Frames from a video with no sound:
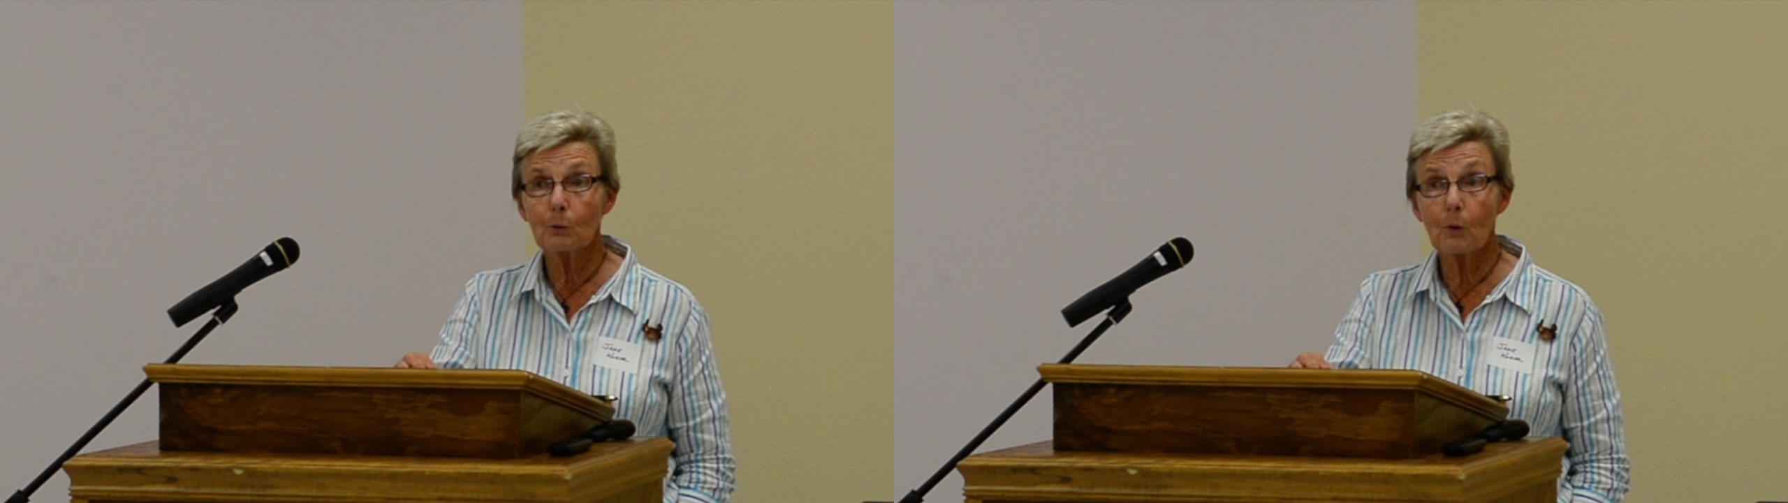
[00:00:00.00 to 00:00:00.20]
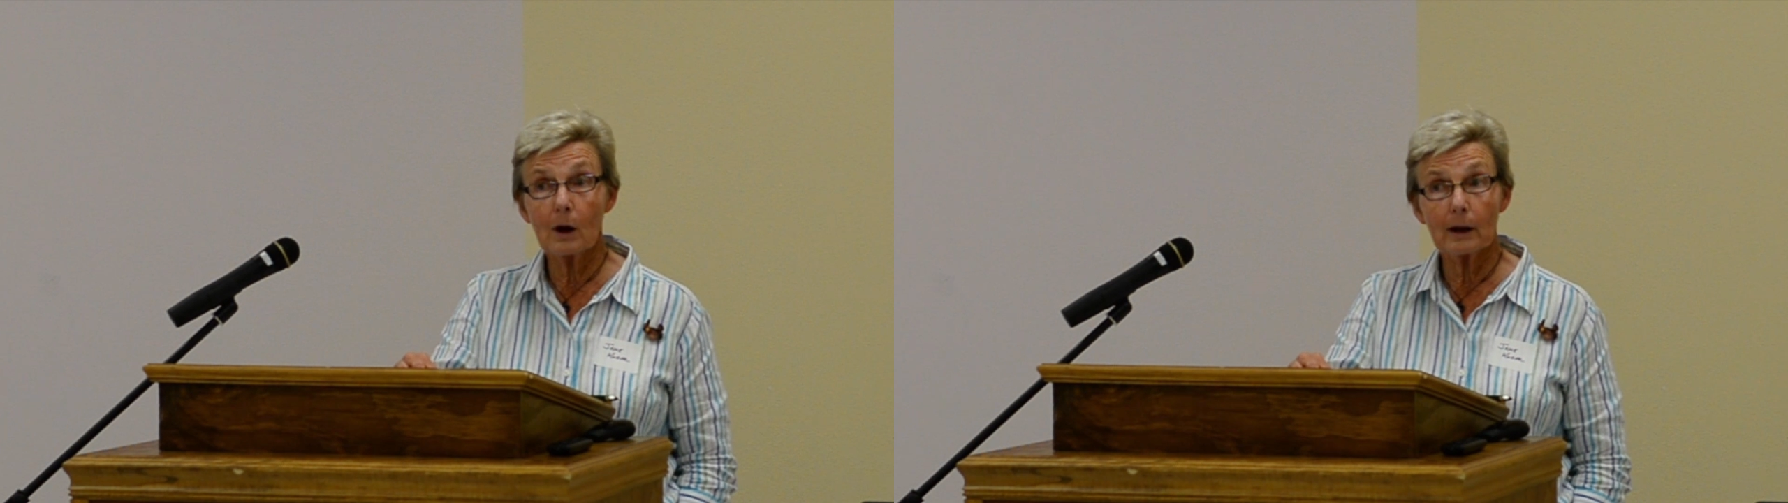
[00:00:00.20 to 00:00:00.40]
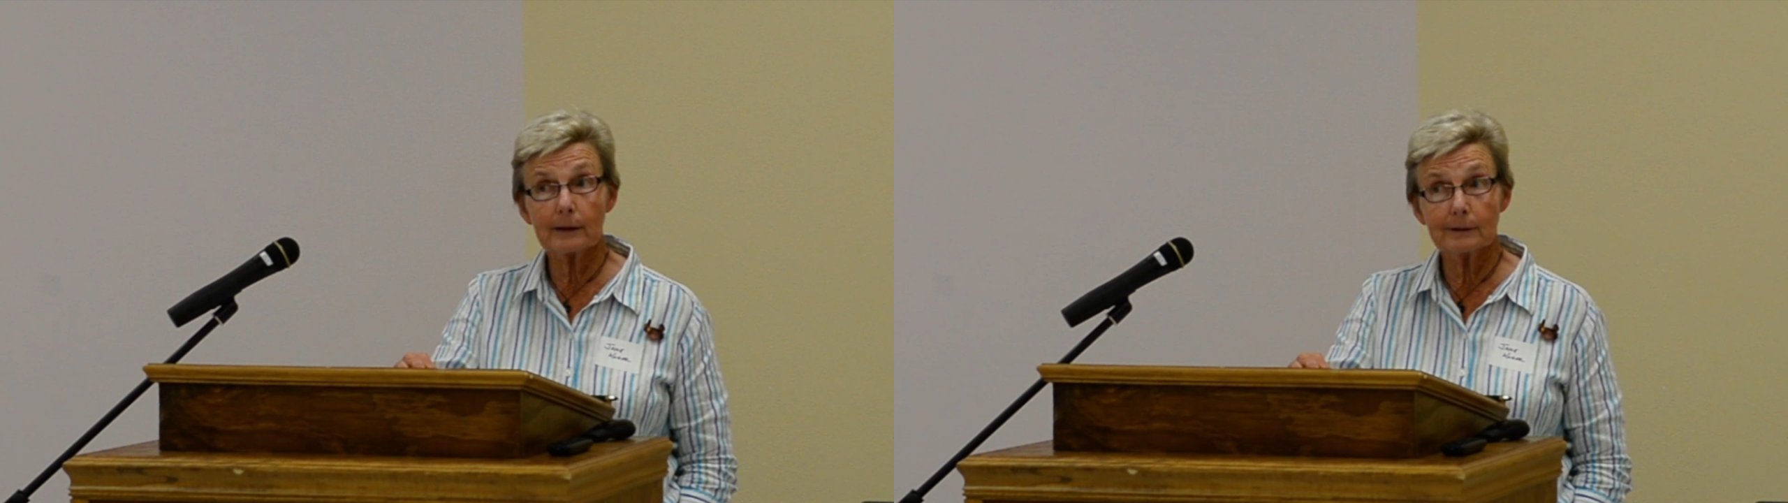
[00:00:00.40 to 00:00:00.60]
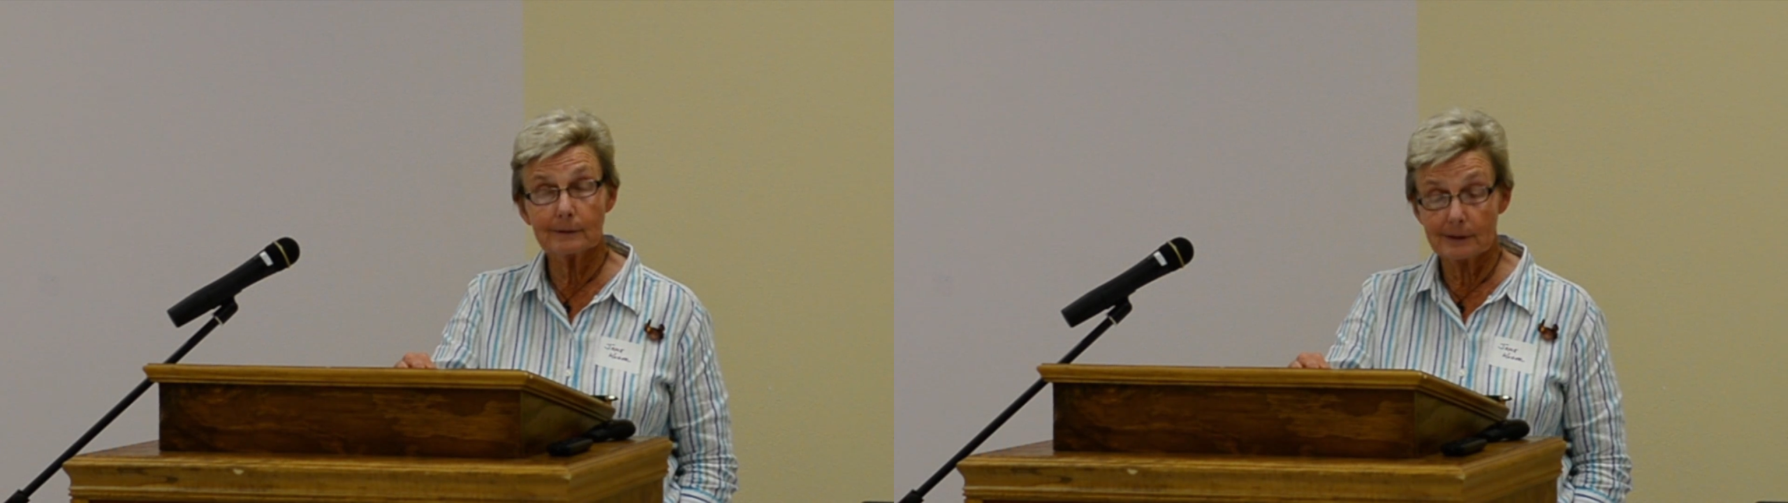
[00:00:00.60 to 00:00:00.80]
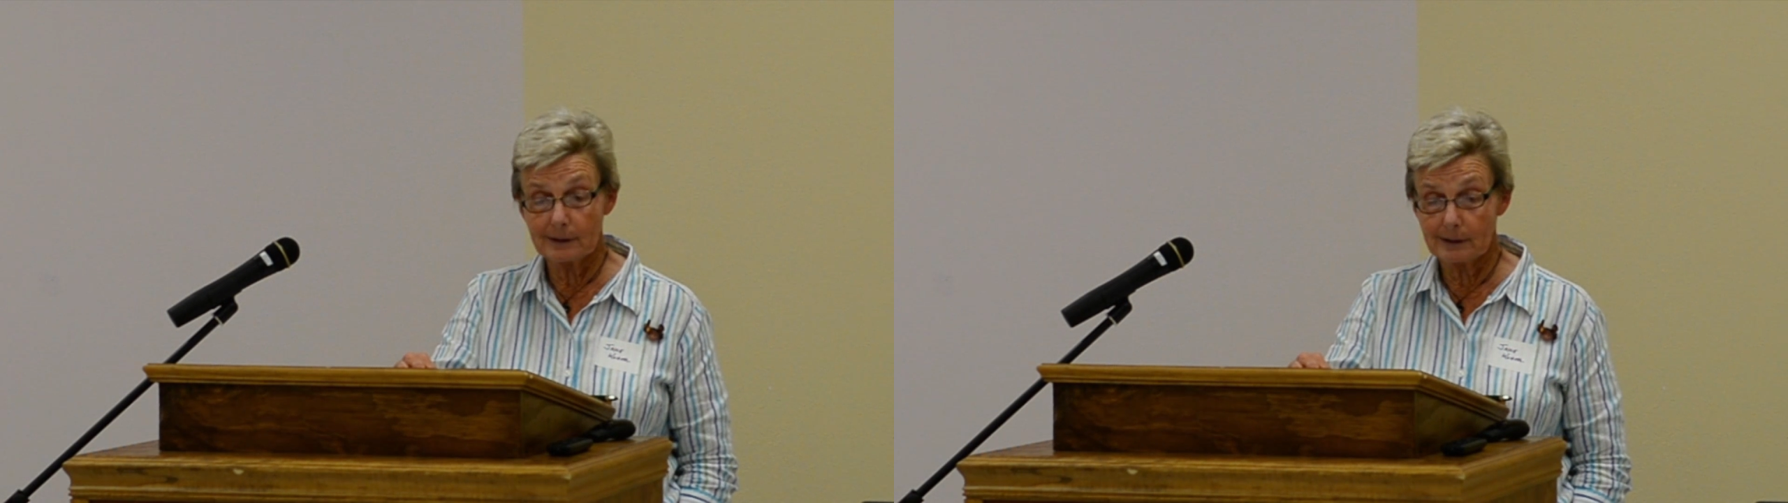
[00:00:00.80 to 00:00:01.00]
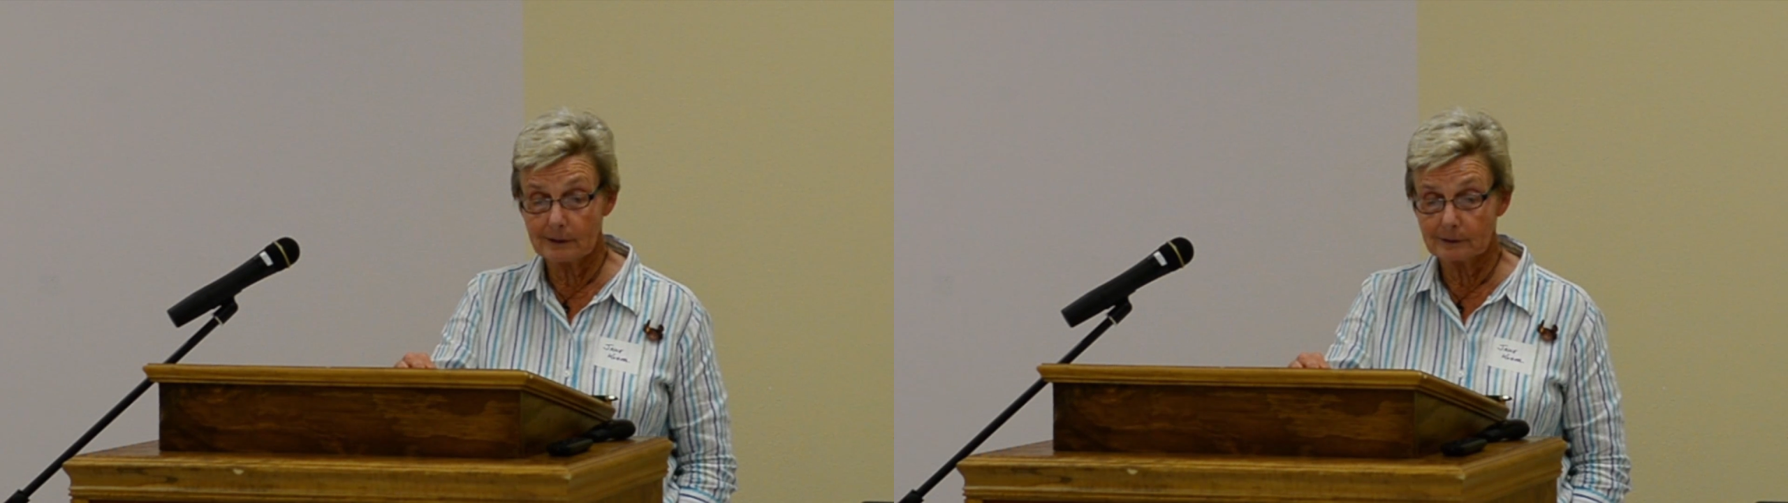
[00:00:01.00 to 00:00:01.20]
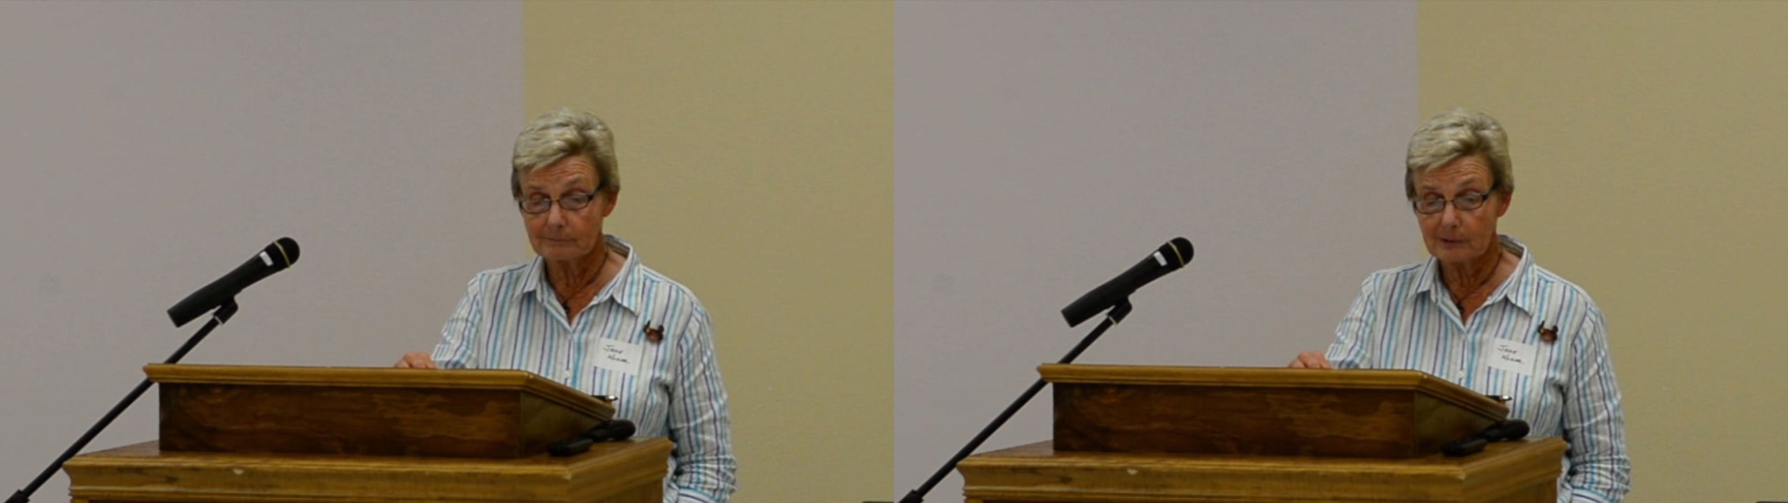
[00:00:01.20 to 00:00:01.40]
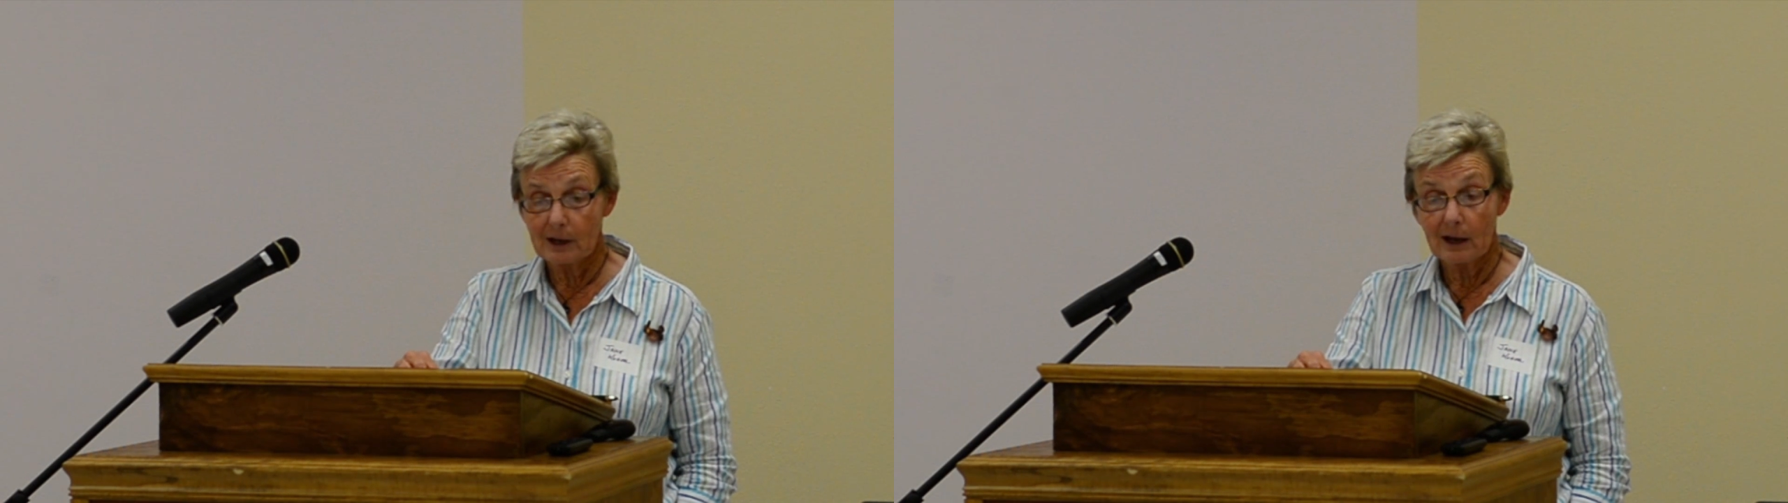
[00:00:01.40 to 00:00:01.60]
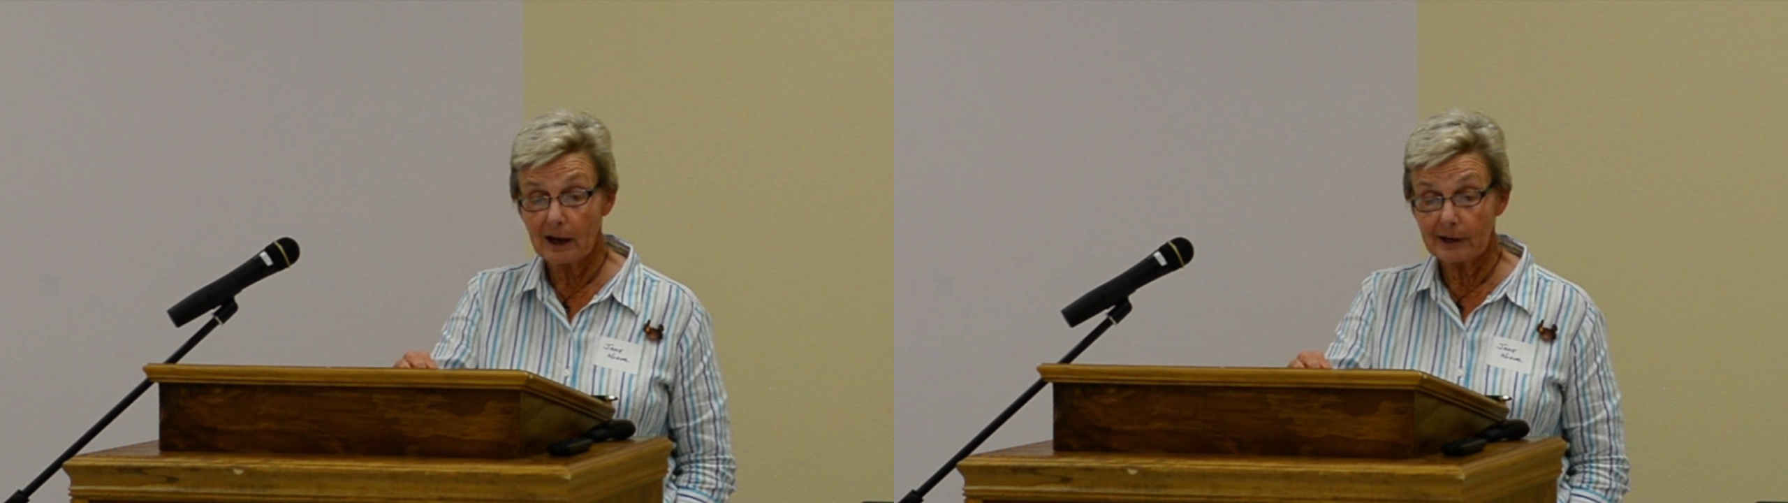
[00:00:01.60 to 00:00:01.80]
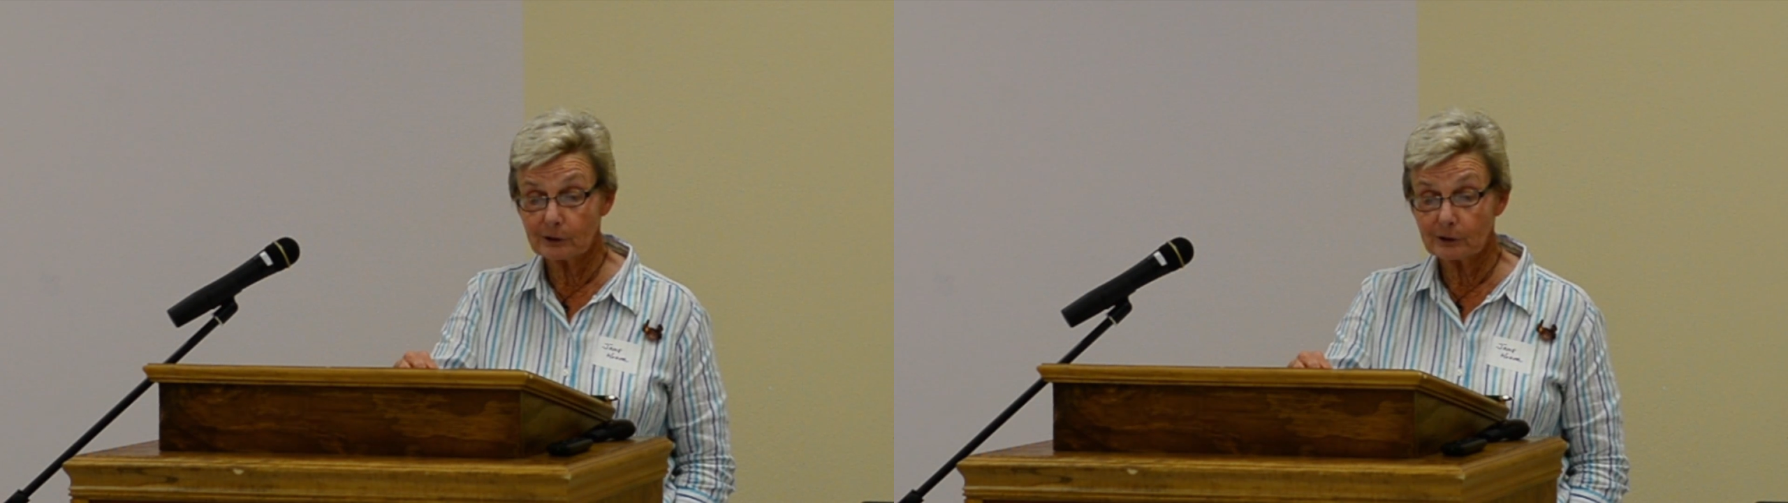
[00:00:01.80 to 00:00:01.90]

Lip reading: Why indeed? I